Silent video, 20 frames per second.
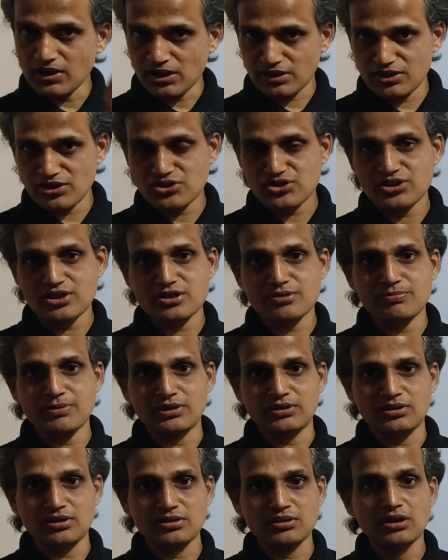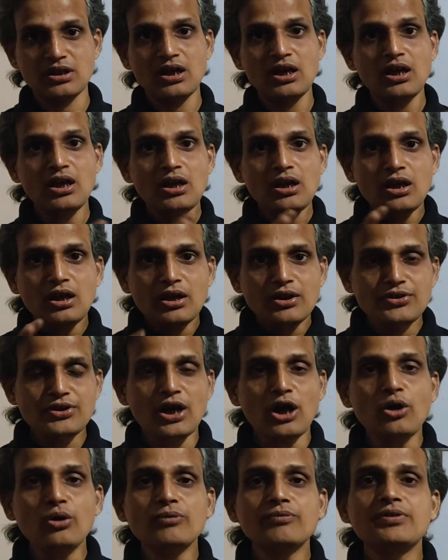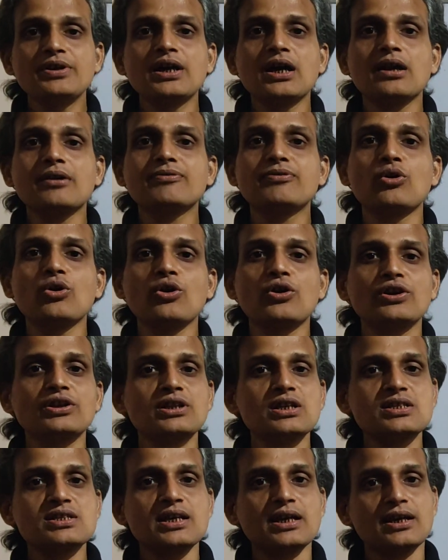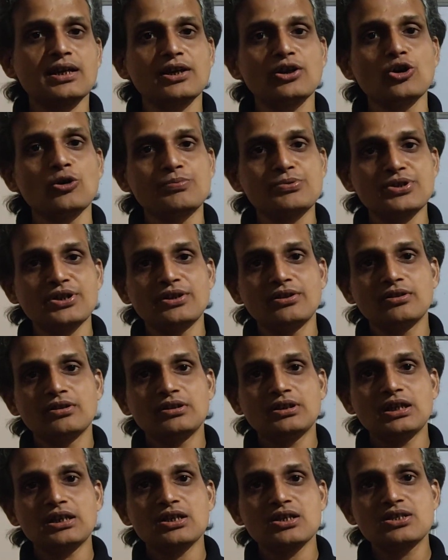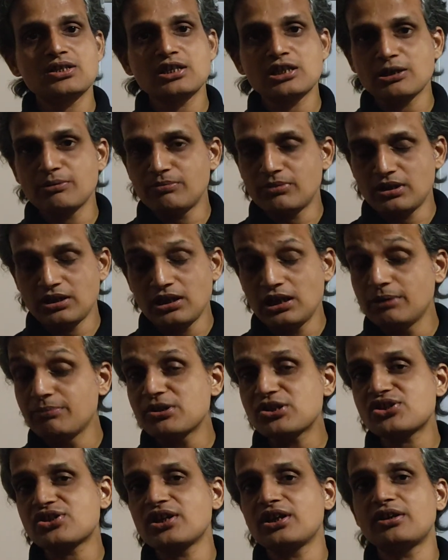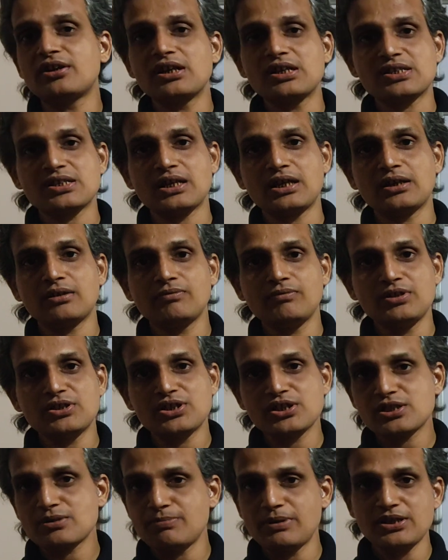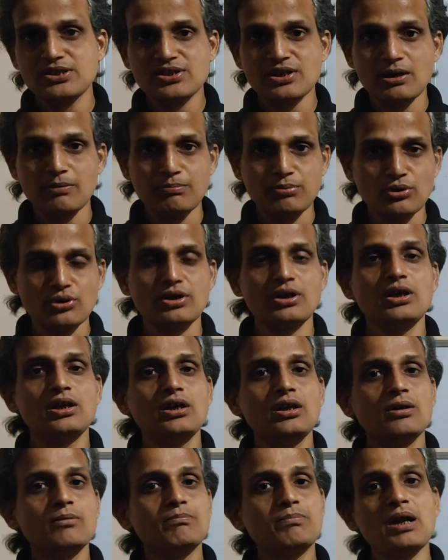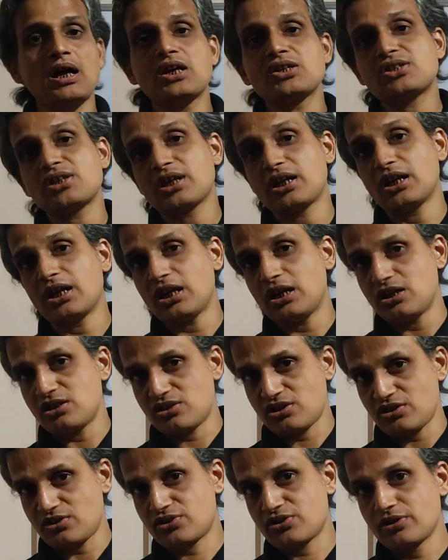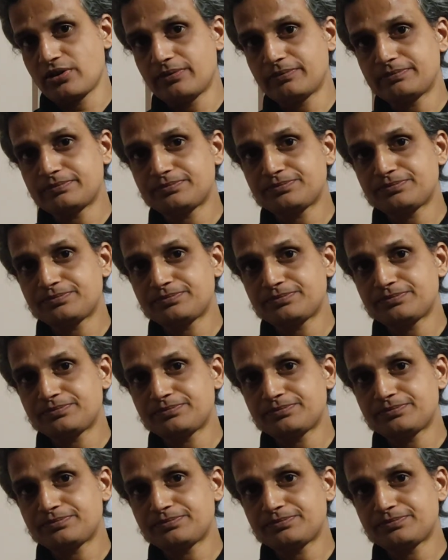working stress method. Now we are following the second option, that is limit state design, which is based upon plastic analysis.